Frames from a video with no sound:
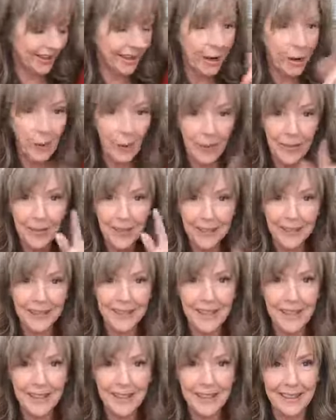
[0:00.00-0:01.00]
Oh, and then
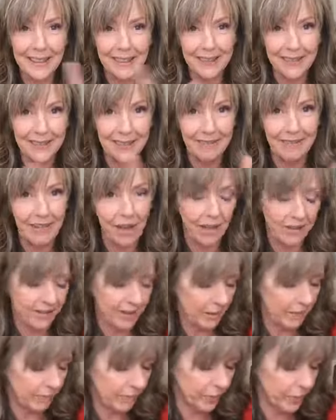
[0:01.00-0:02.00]
stay to the end because I've got
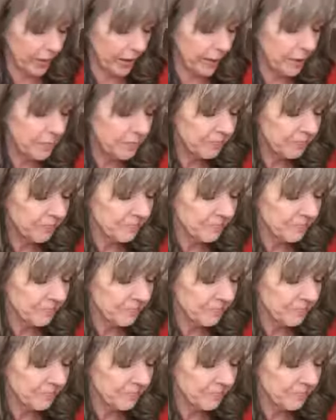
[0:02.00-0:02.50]
something for you.